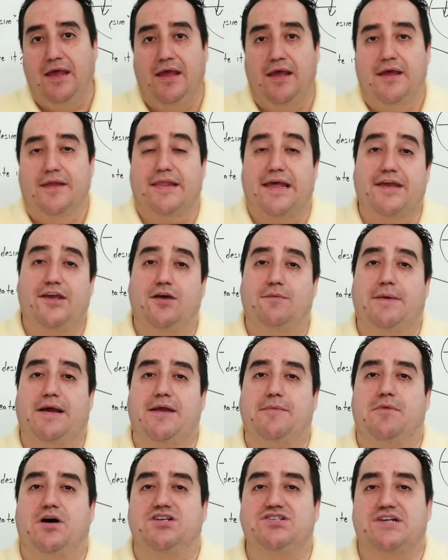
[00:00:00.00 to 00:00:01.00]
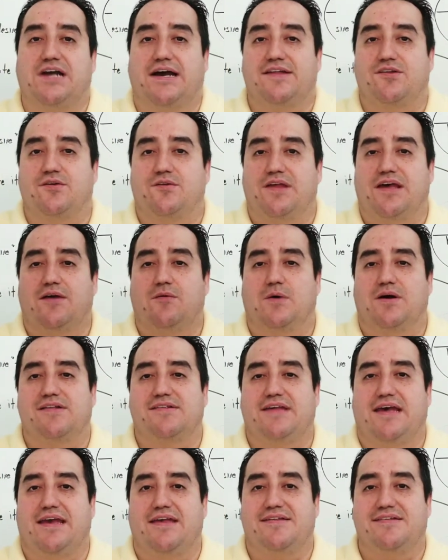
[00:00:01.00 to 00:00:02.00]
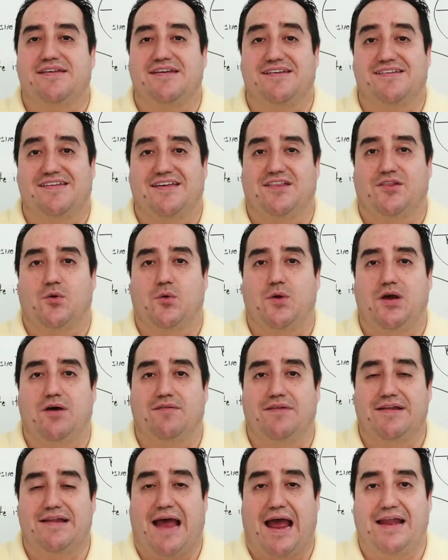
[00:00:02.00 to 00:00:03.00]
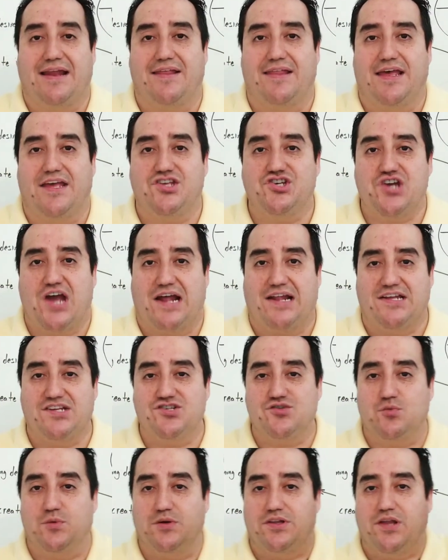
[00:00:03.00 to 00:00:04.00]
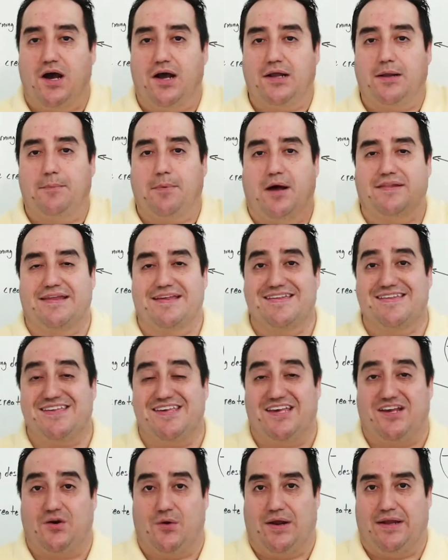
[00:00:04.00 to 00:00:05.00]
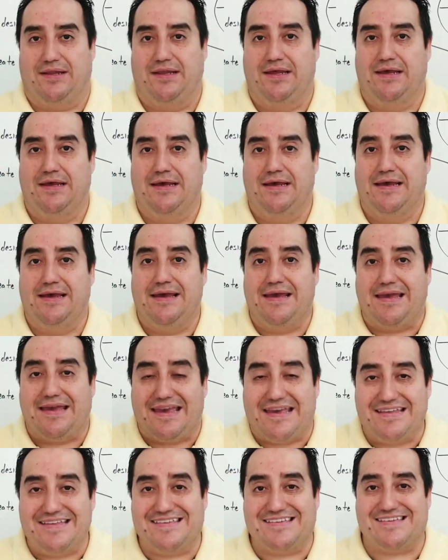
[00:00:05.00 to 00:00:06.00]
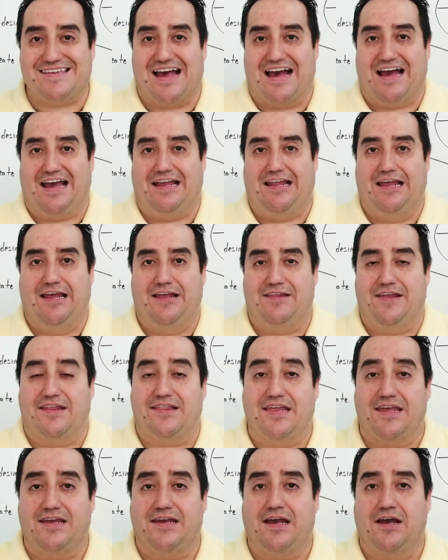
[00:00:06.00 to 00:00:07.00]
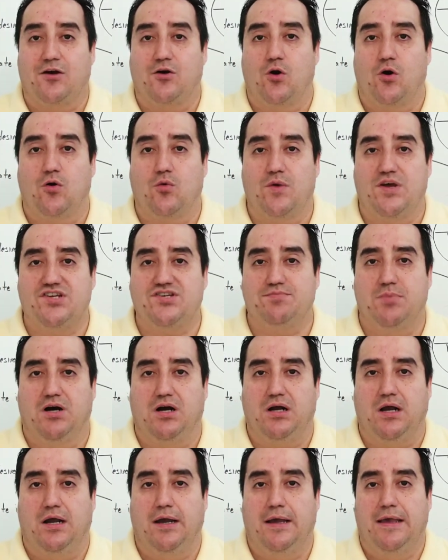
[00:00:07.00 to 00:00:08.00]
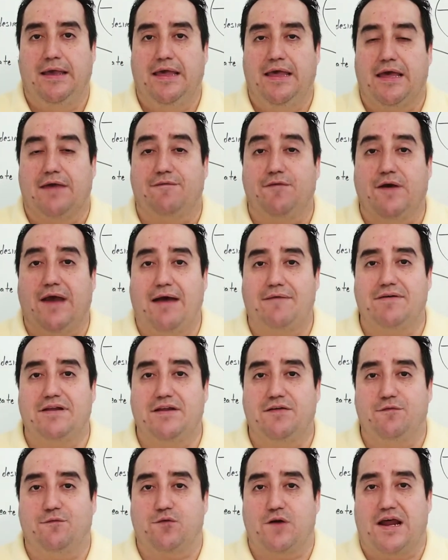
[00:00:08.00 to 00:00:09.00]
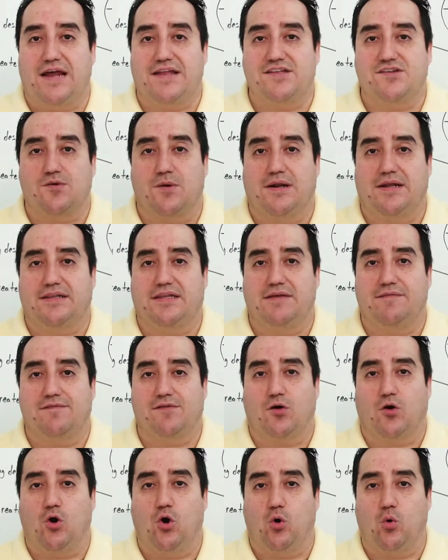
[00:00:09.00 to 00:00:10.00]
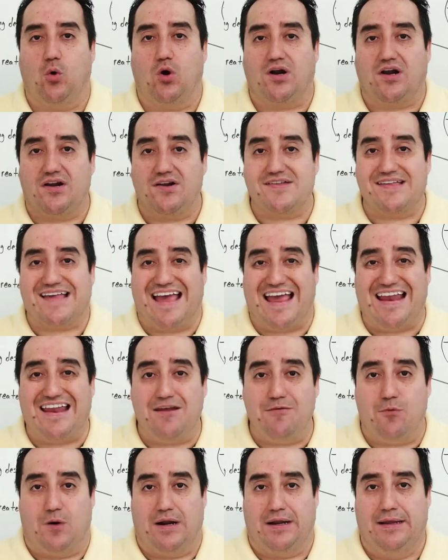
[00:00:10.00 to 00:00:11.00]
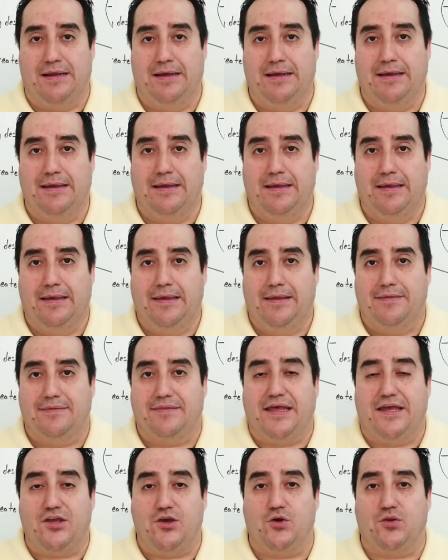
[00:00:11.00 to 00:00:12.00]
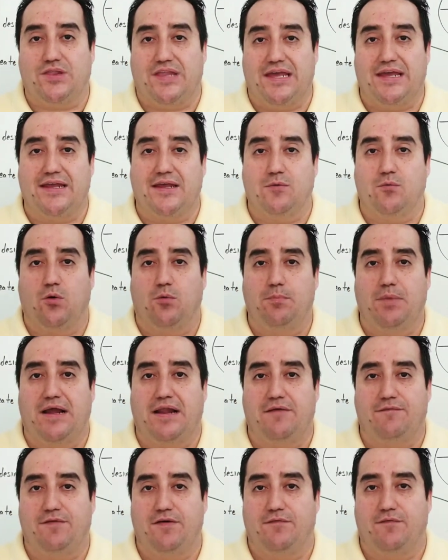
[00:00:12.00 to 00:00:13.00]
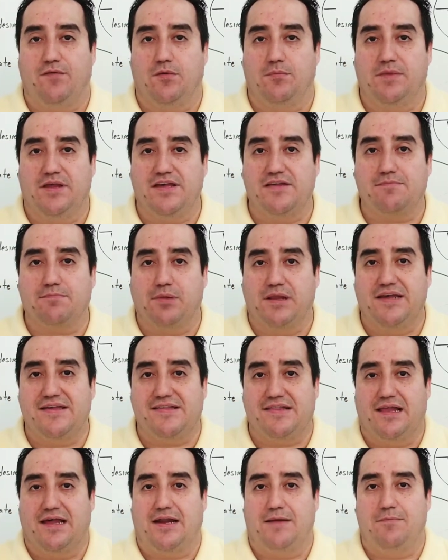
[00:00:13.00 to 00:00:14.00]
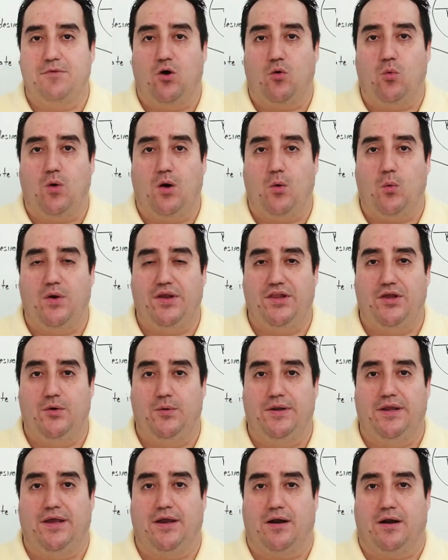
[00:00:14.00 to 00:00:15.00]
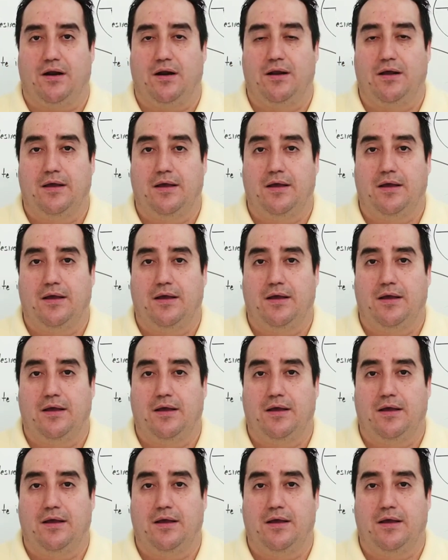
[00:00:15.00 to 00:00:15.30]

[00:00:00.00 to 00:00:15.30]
Thank you very much, guys. Today was day 63 of the 90-day challenge. We talk about the secret inside the Think and Grow Rich book. If you have any friends, relatives, or co-workers, anyone that you think you will benefit from this, please let them know what we're doing here.